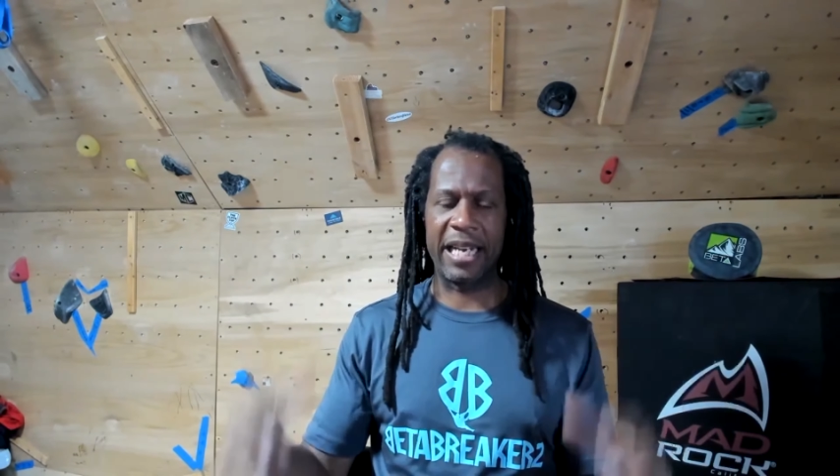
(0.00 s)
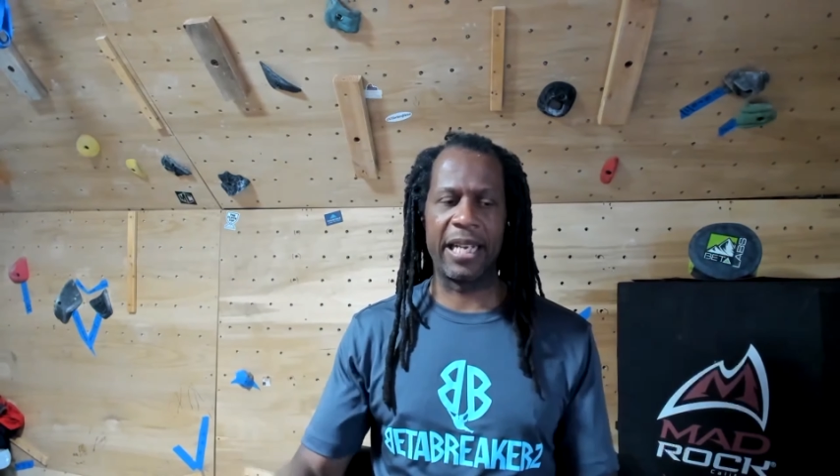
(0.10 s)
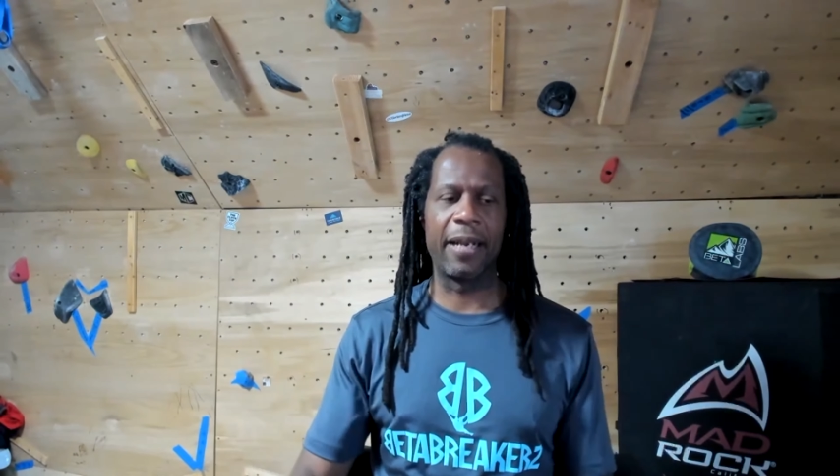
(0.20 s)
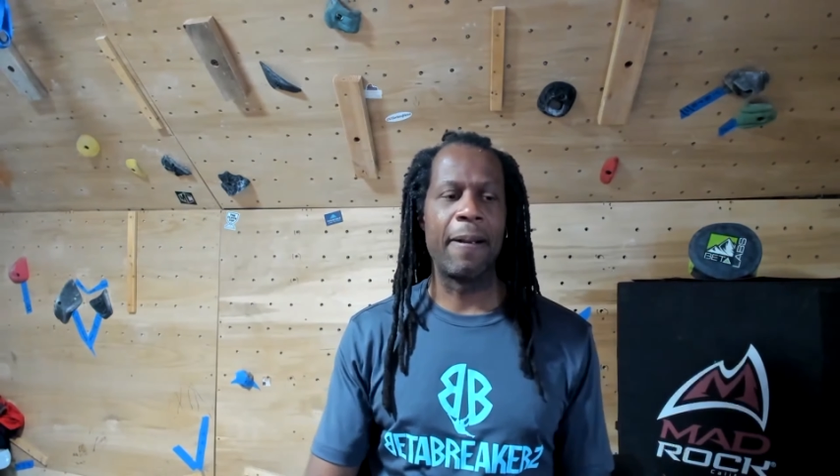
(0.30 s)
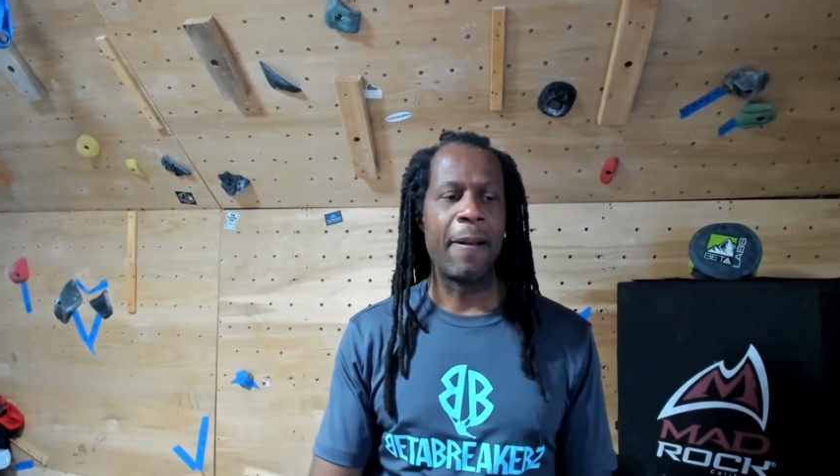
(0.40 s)

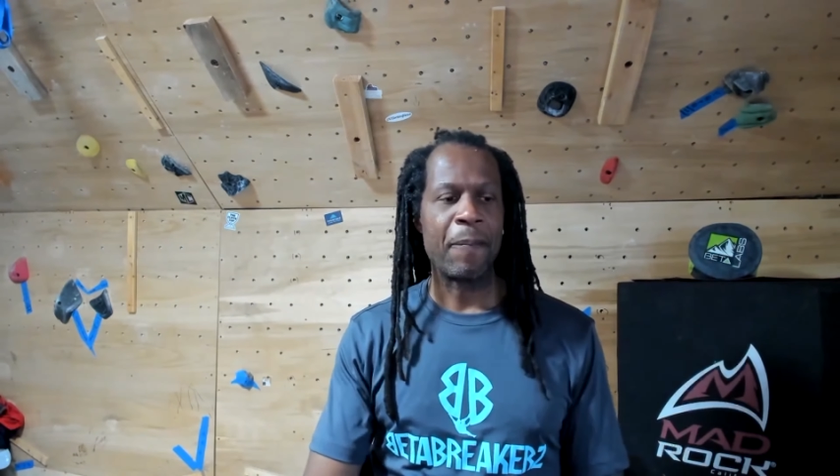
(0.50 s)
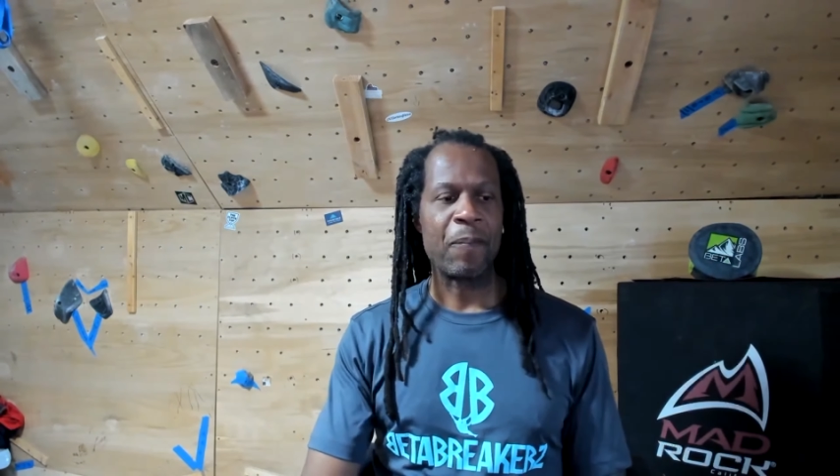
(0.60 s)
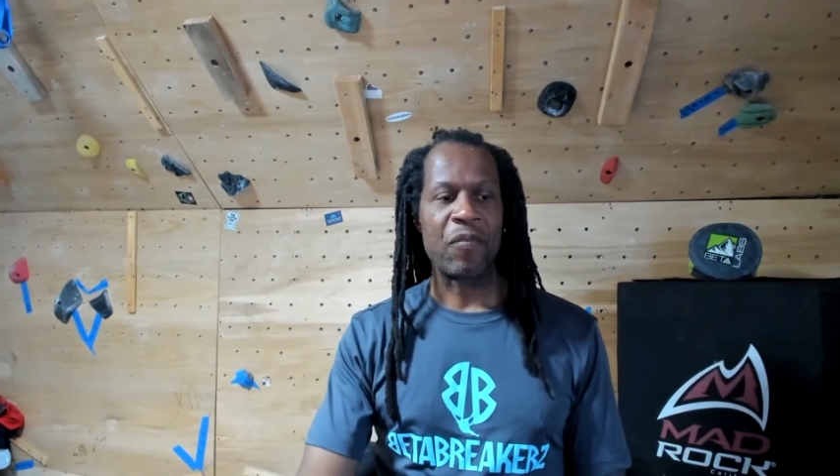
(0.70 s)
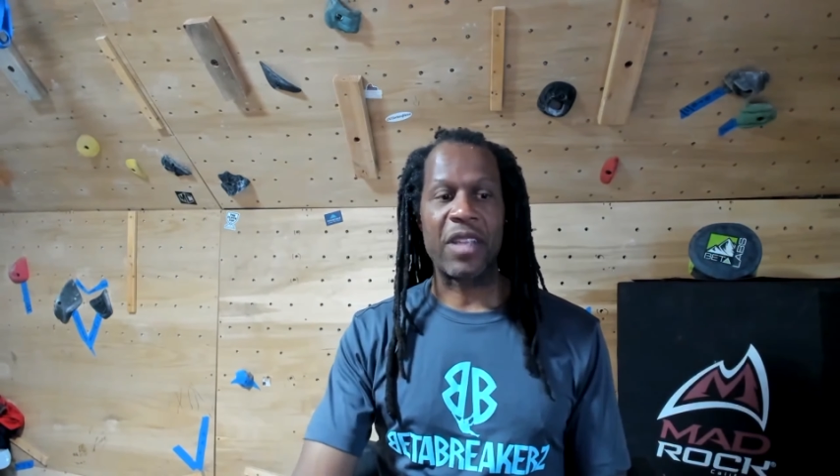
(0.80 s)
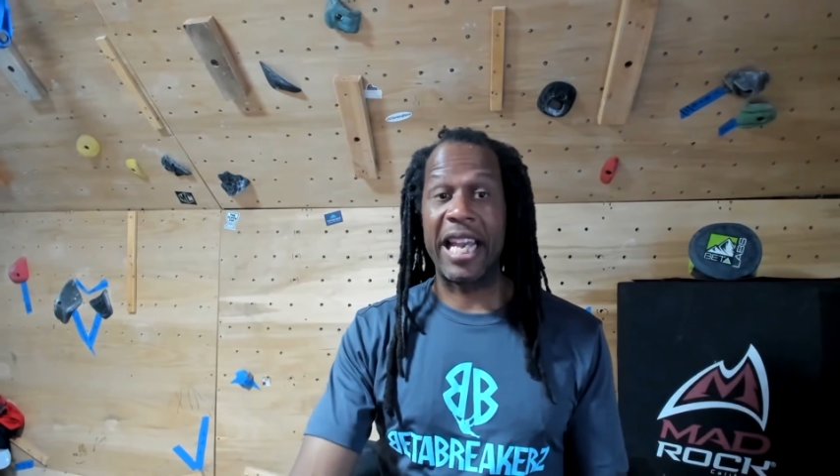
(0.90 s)
idea,
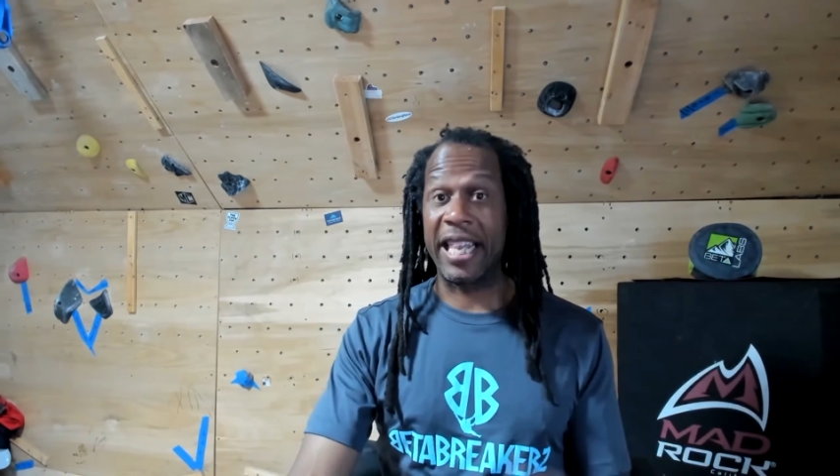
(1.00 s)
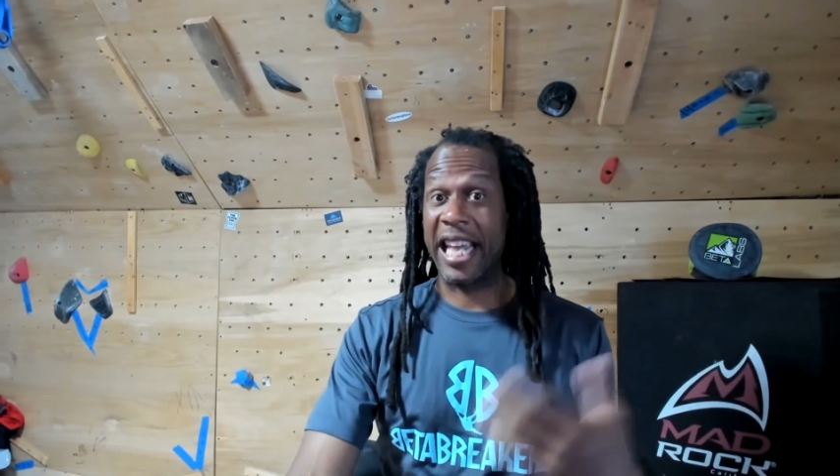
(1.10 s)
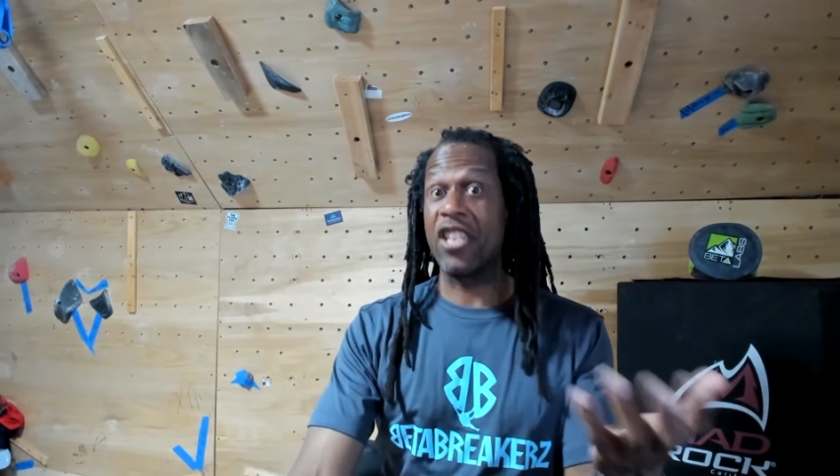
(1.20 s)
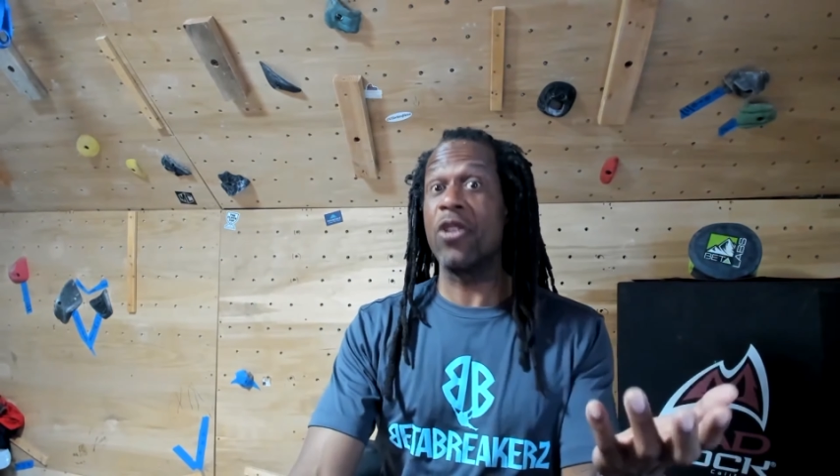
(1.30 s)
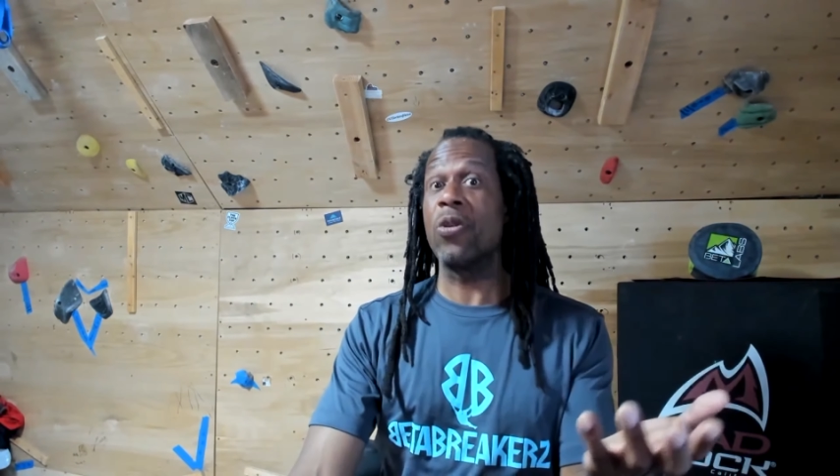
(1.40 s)
and
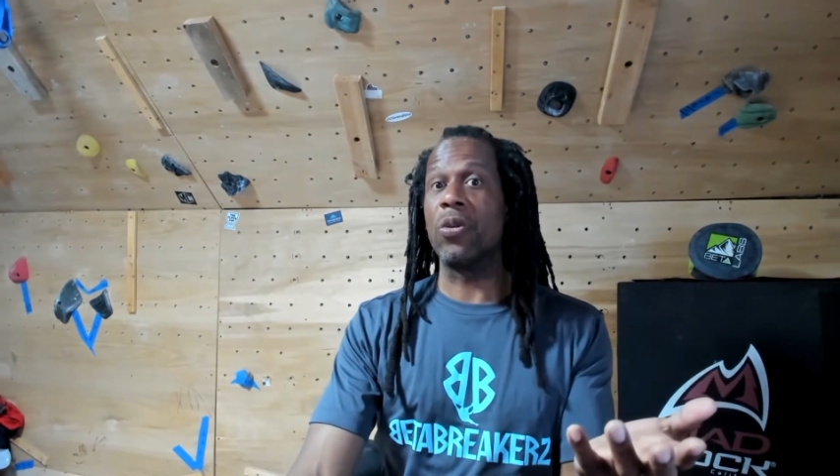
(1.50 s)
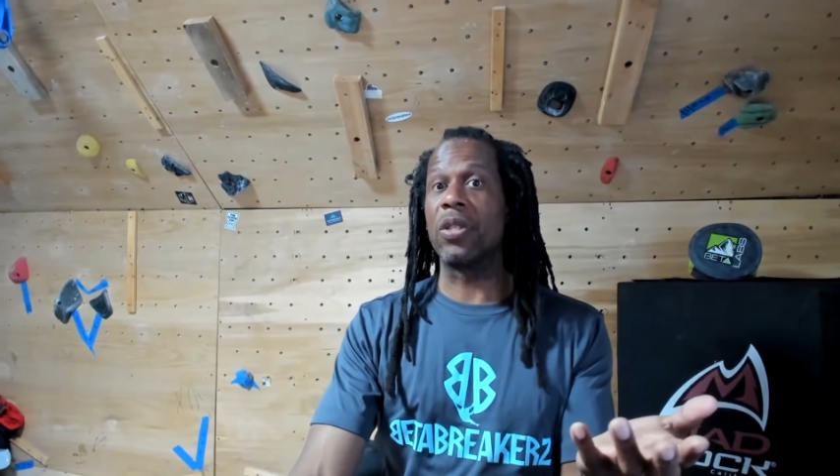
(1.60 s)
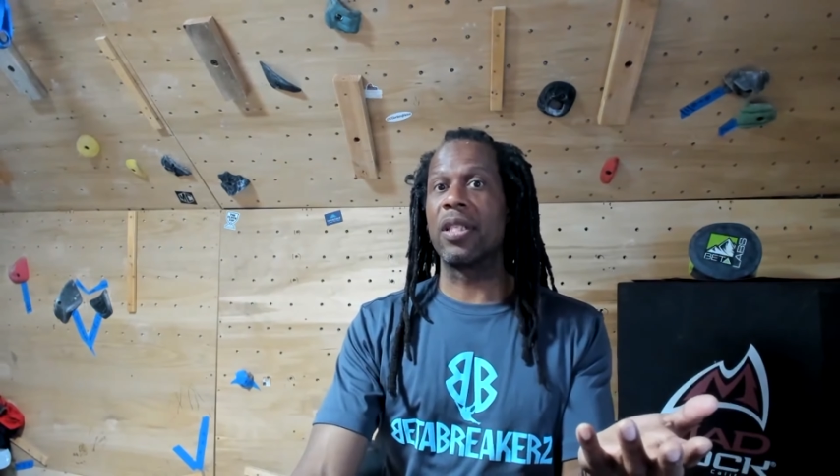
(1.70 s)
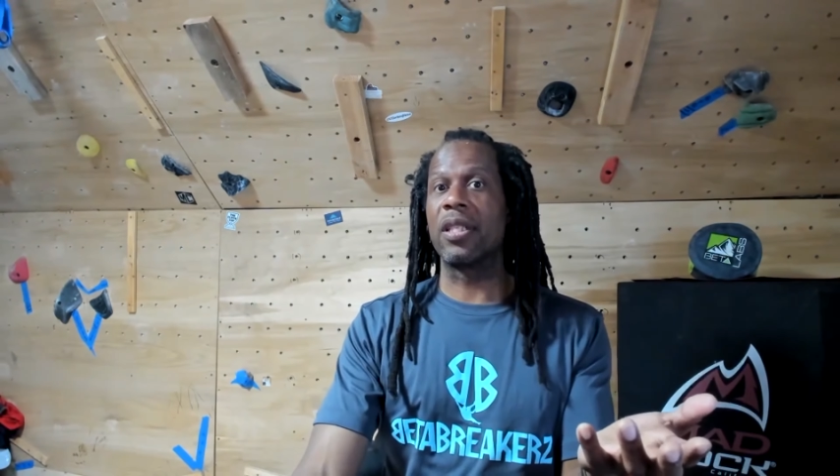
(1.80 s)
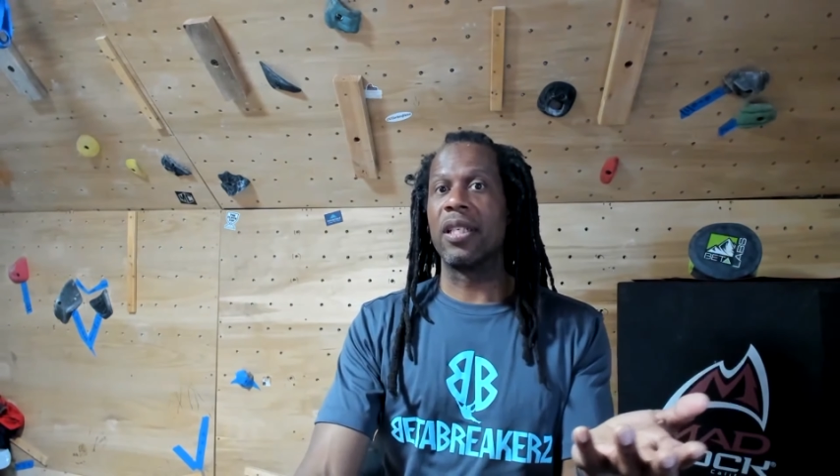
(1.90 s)
they
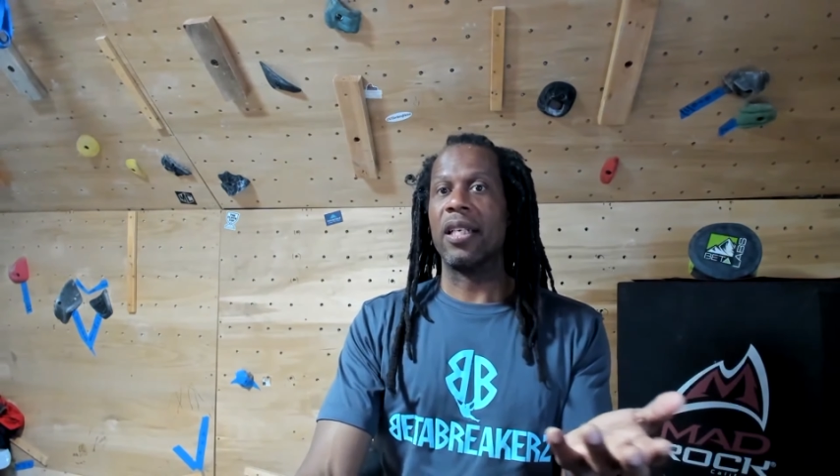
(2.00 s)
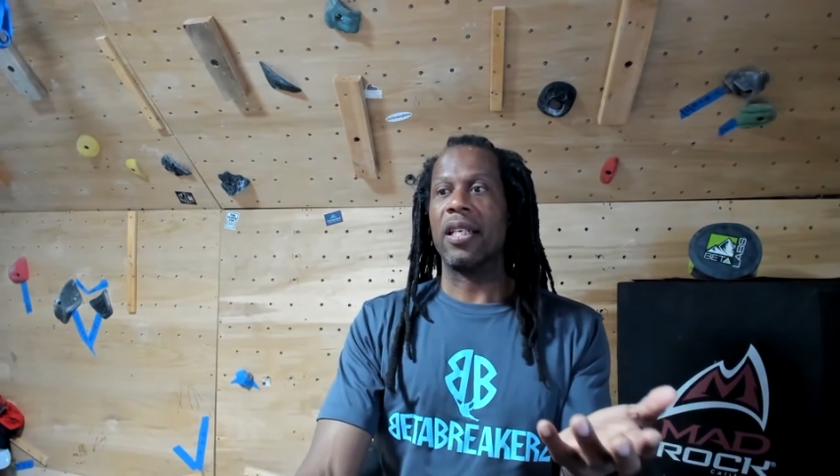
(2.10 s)
use